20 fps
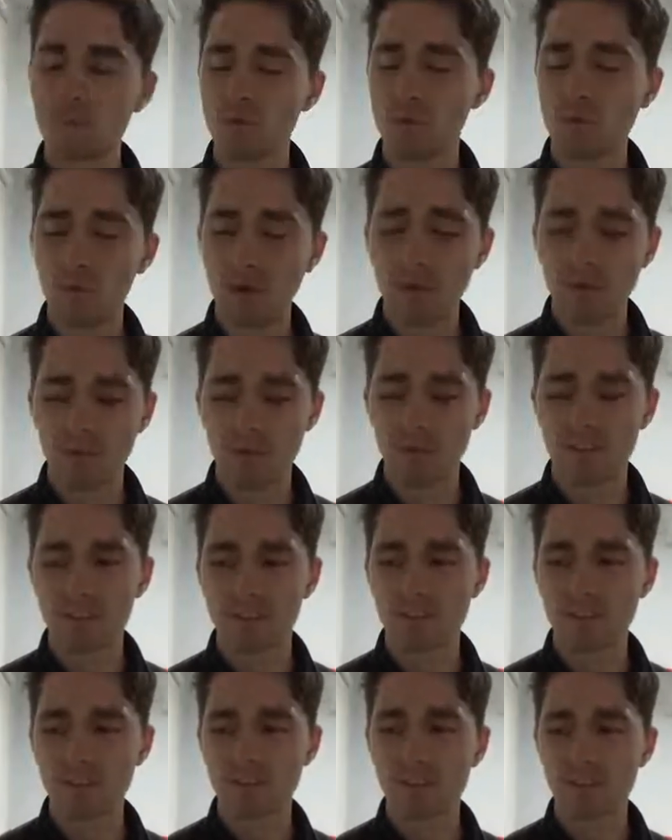With
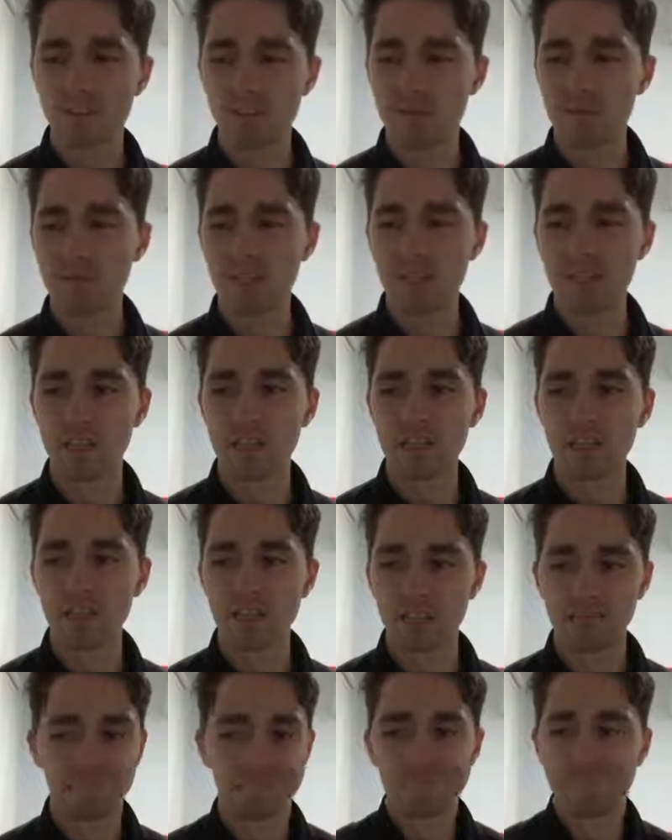us, it's kind of been